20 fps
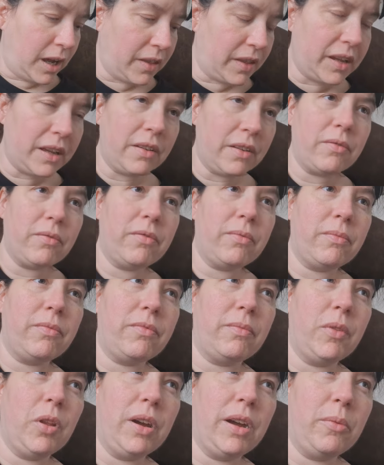I think,
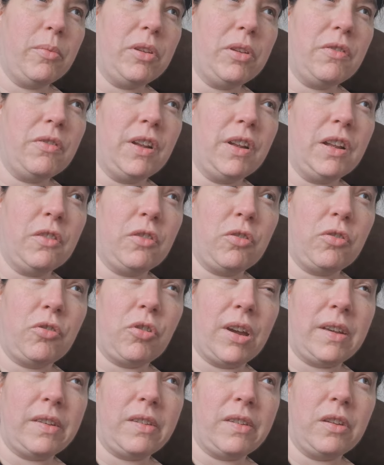like, when you're feeling
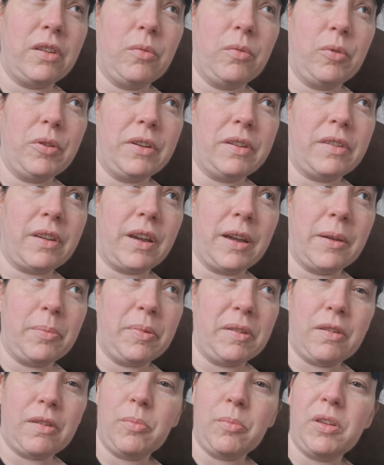stressed and you want
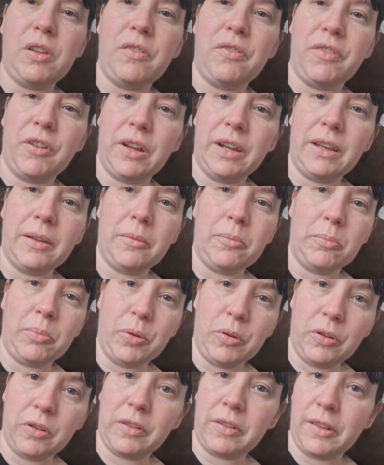escapism and you find it in
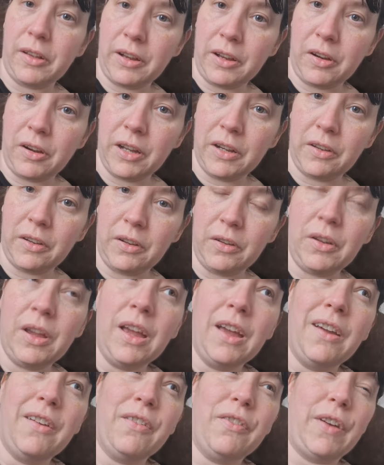books, like I do,
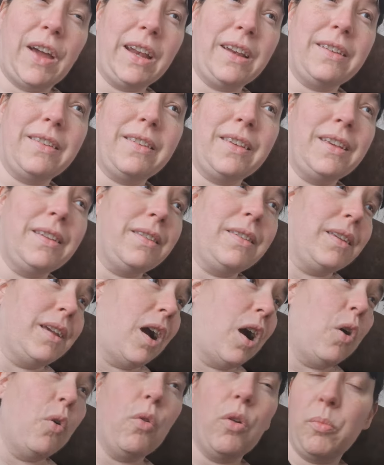fantasy is
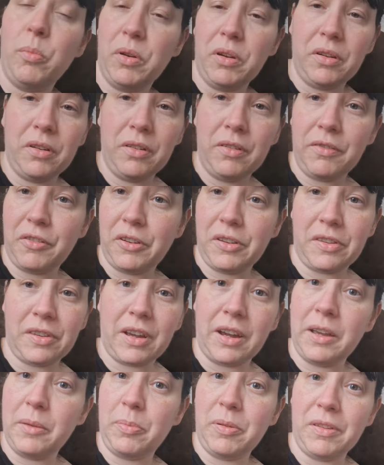the ultimate for
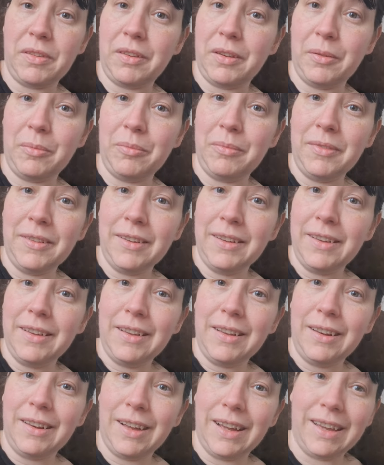escapism,
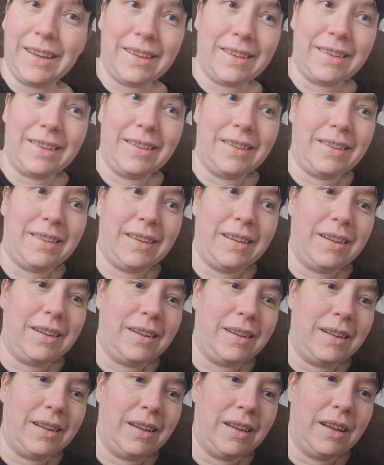like, because it's
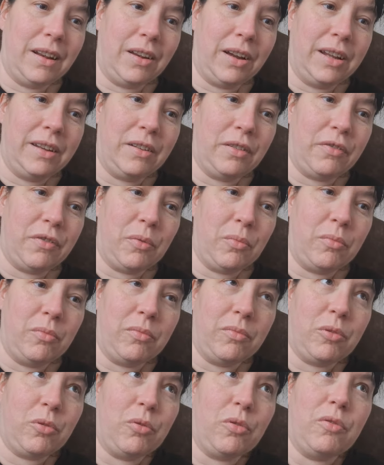in like a
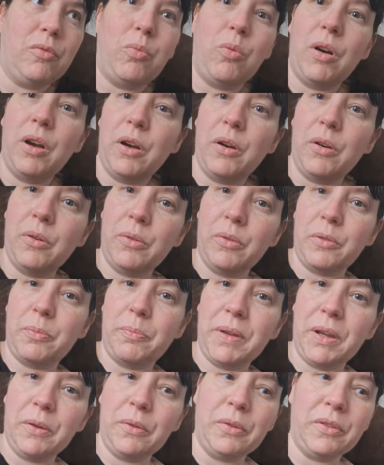different sort of
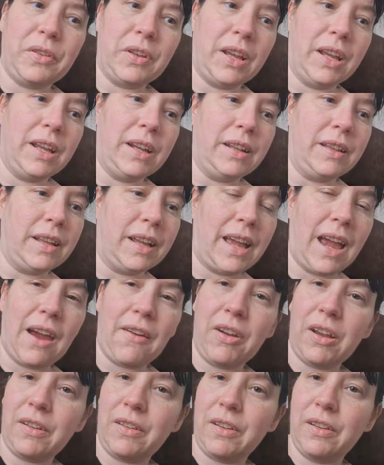world building and the
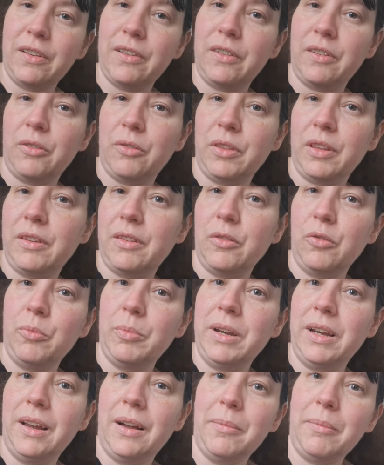characters, or there's
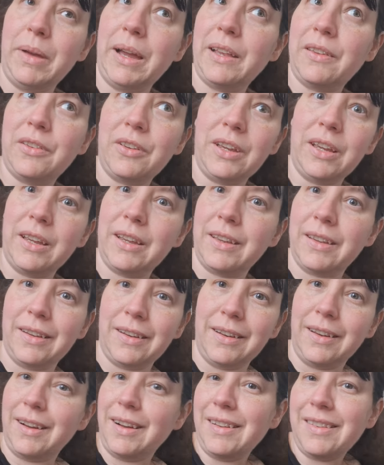normally like magic
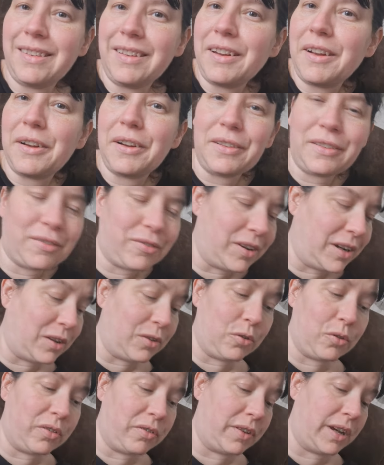and like, I don't know, I just really
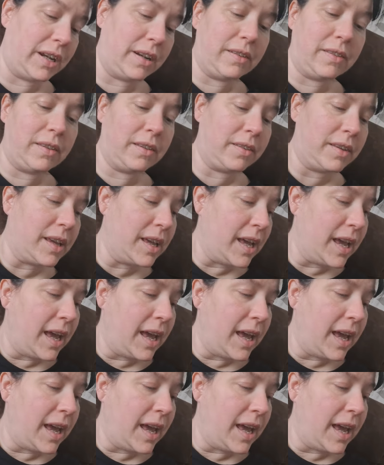enjoy fantasies.